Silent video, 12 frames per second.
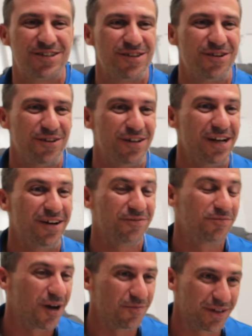they're the only
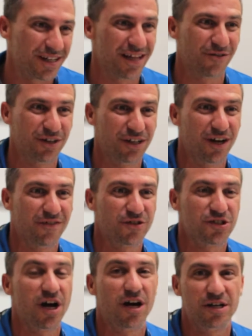company that really
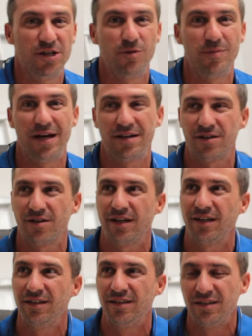offers audio
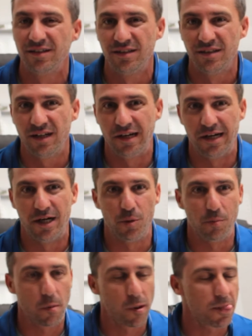monitoring.
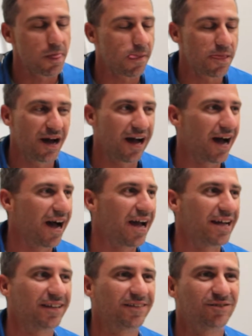
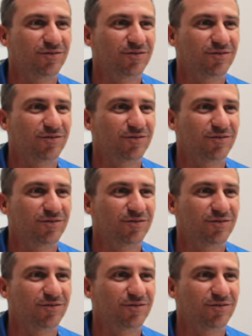I